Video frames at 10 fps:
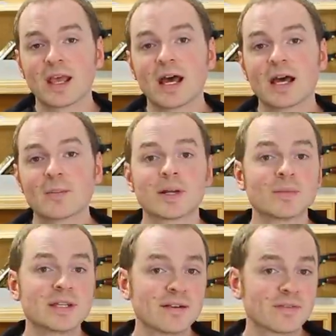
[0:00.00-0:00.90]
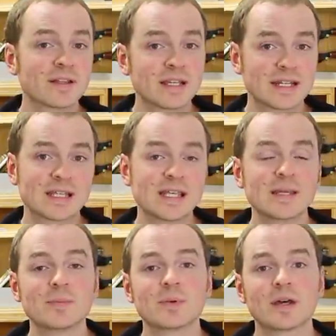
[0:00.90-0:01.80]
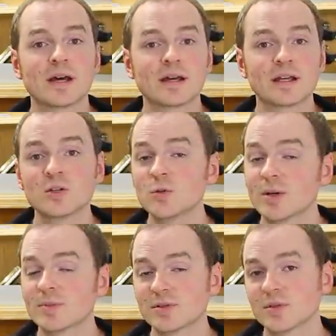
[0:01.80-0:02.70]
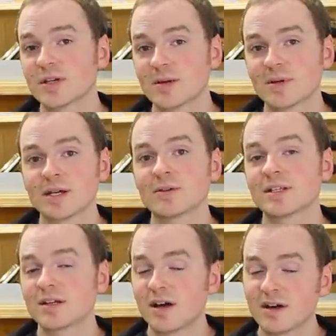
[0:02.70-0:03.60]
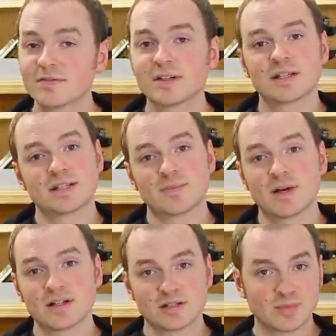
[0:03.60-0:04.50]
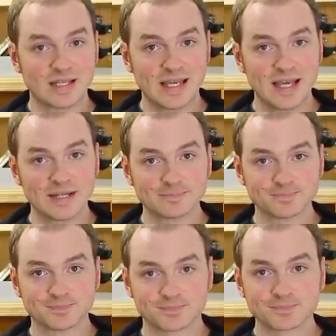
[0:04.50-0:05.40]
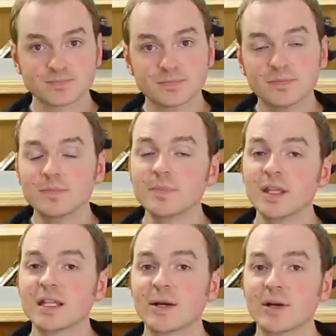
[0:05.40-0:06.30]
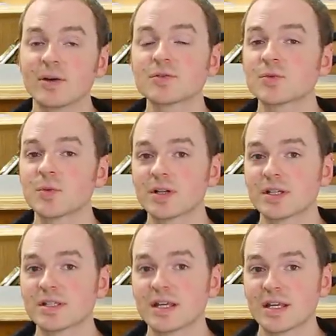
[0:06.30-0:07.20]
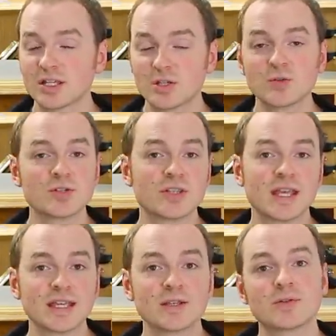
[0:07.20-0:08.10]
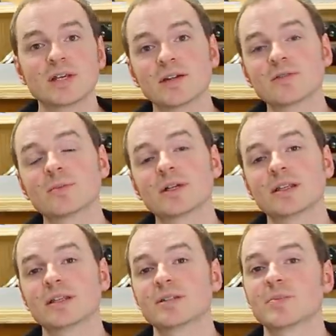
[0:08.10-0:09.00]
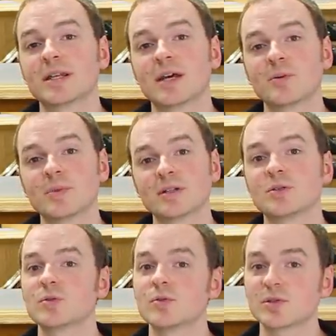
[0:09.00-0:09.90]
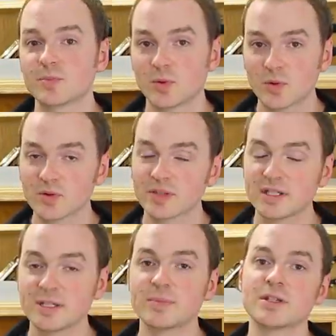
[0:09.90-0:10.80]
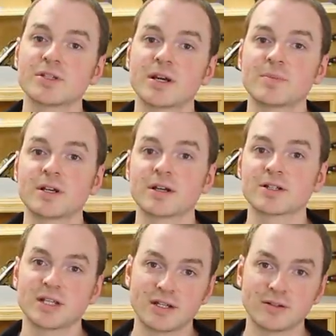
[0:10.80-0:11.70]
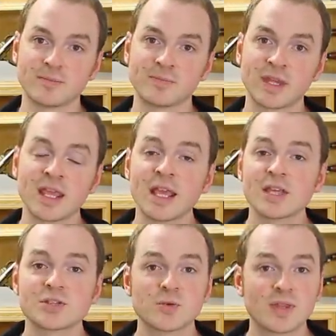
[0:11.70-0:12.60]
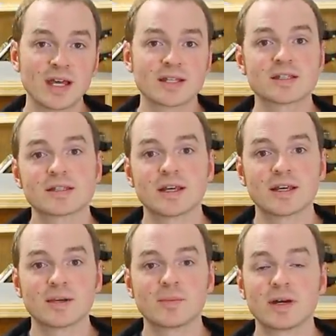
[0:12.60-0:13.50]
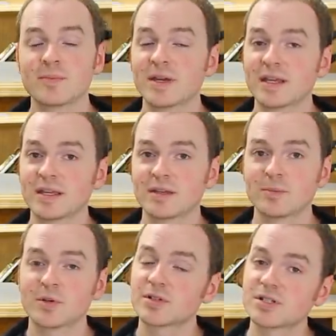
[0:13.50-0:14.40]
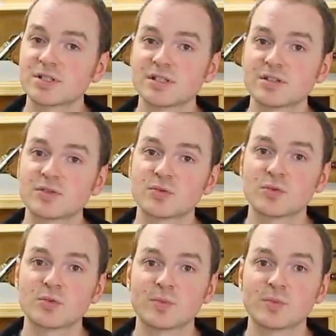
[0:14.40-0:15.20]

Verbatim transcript: Uh, but I'm definitely going to keep uh, a new episode coming out as often as I possibly can. Now, I also wanted to say a huge thank you to everybody that's been helping to support the DP Shop Talk channel. So that's uh, by making purchases through